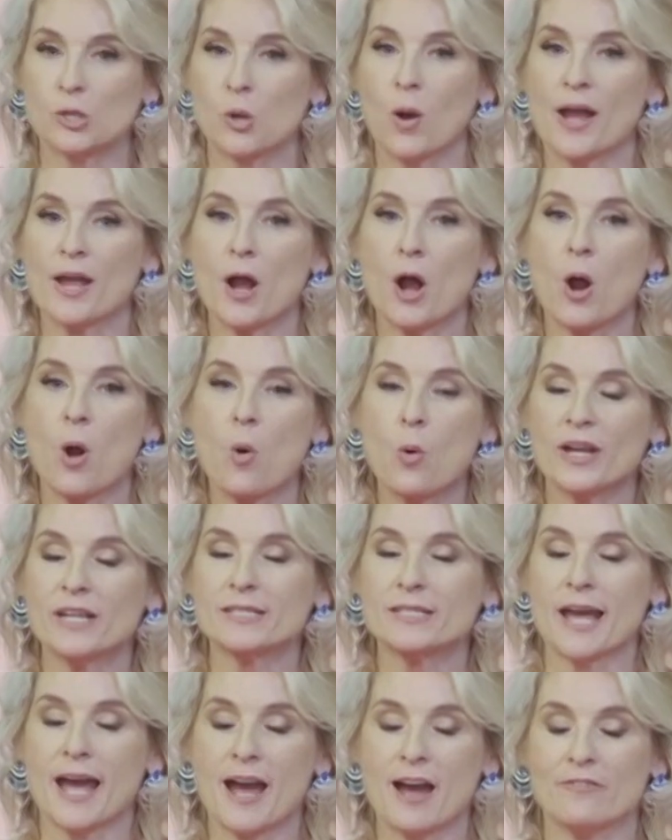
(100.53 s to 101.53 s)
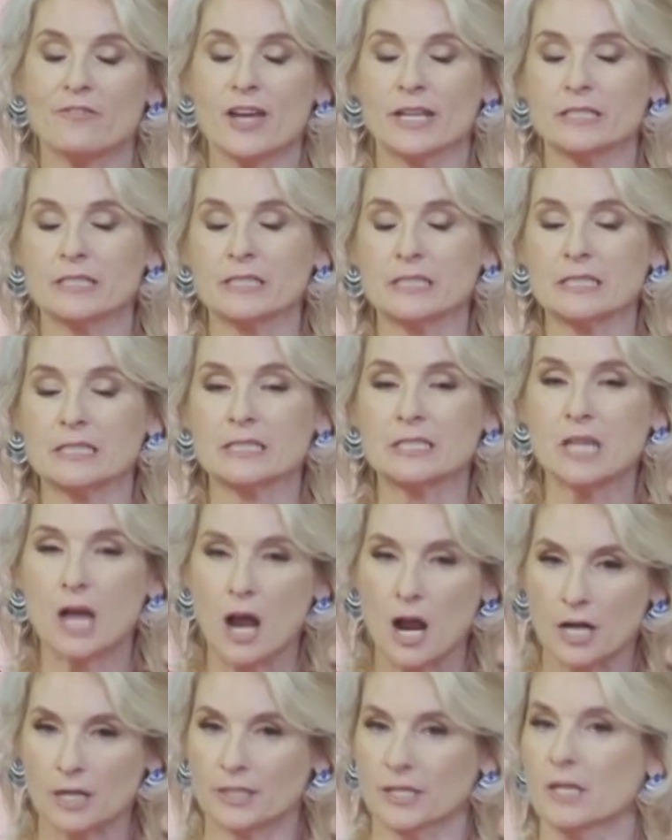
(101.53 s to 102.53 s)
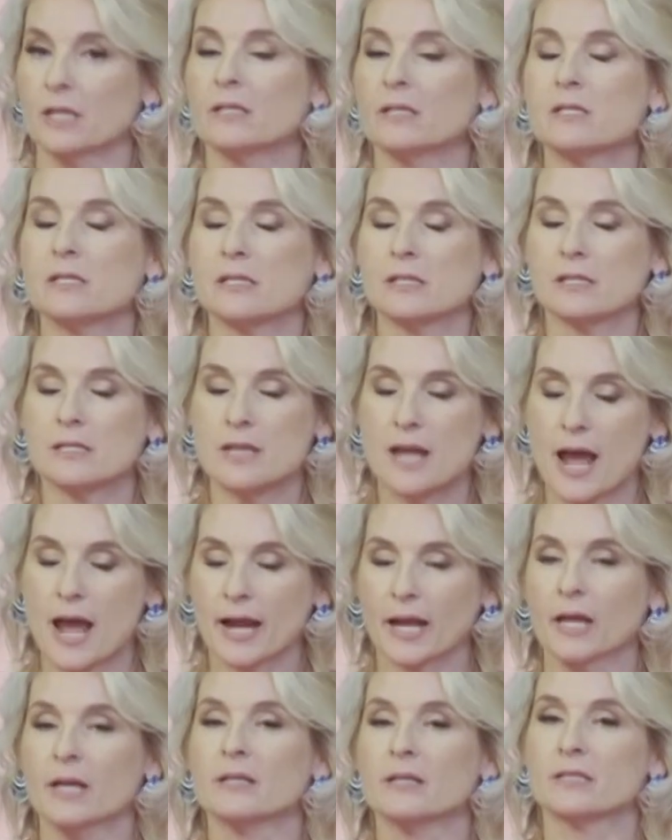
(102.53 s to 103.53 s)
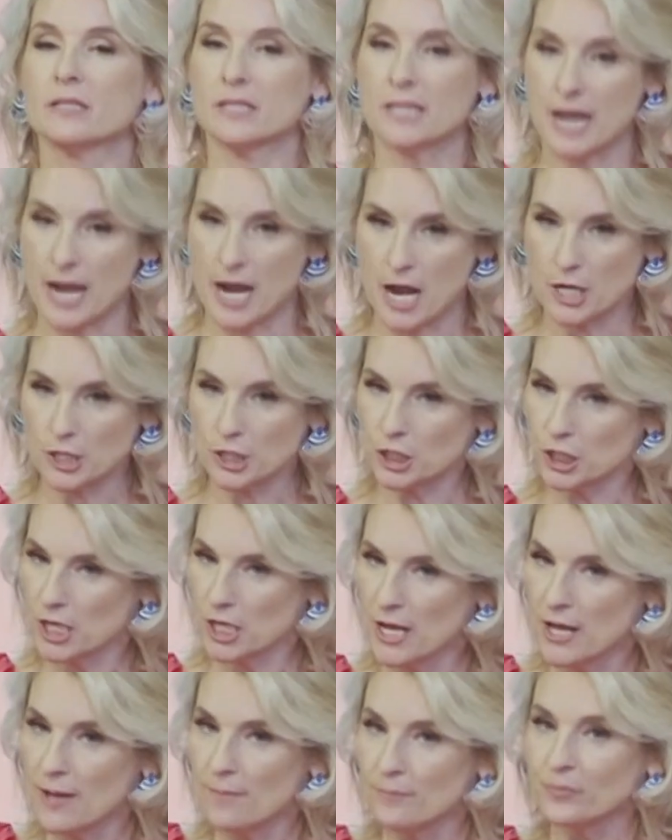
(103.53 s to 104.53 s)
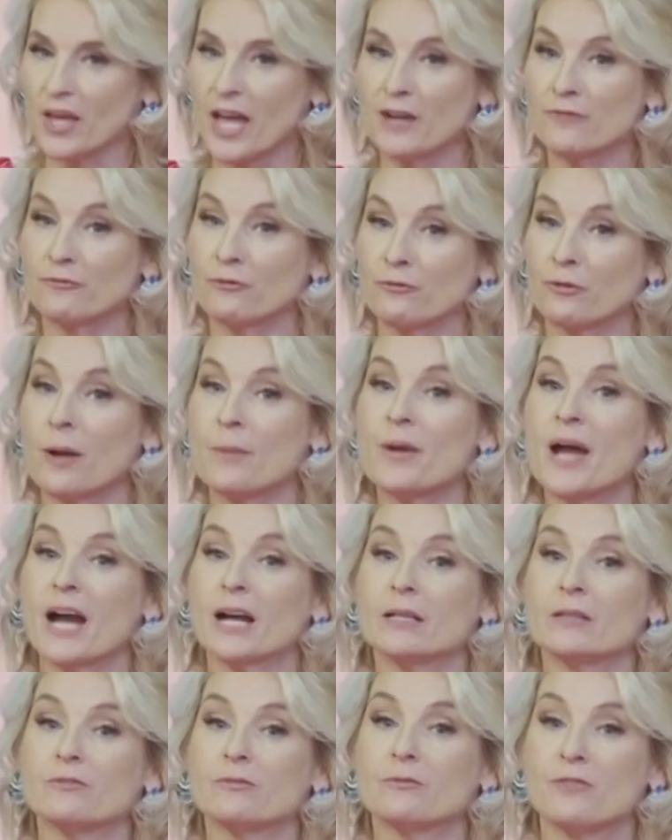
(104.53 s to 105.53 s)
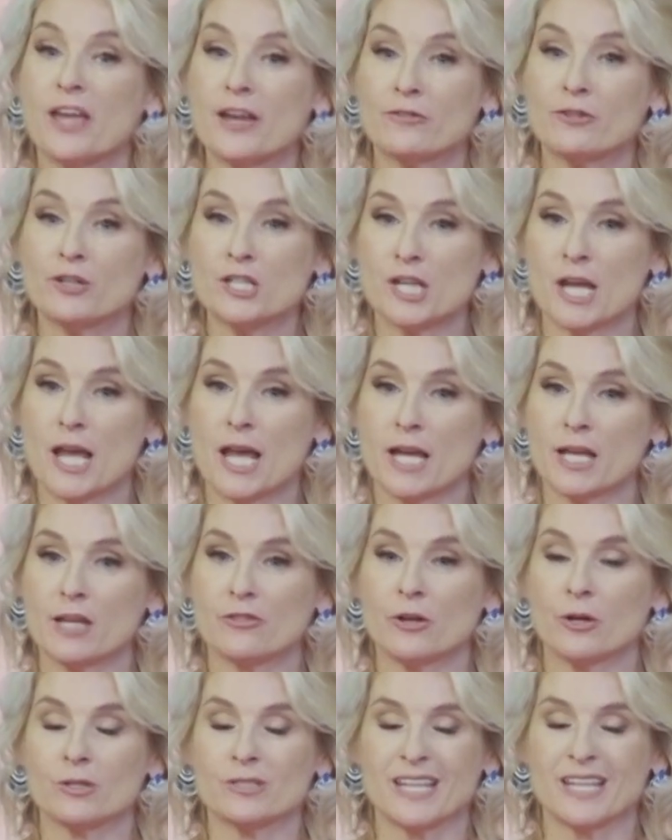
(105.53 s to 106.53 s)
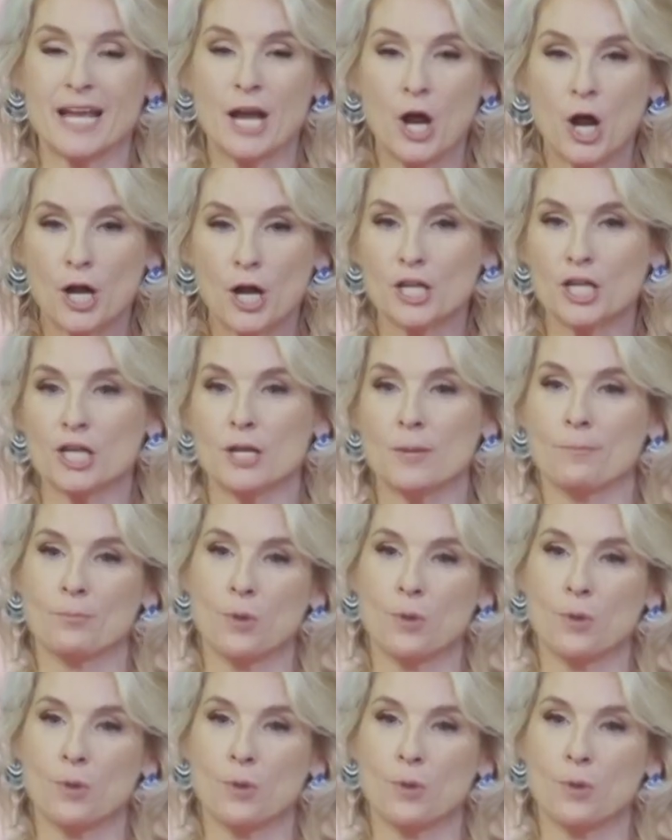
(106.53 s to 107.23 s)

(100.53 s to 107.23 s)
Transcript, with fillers: so I always have a stocked snack stash. And from favorite day, there is a honey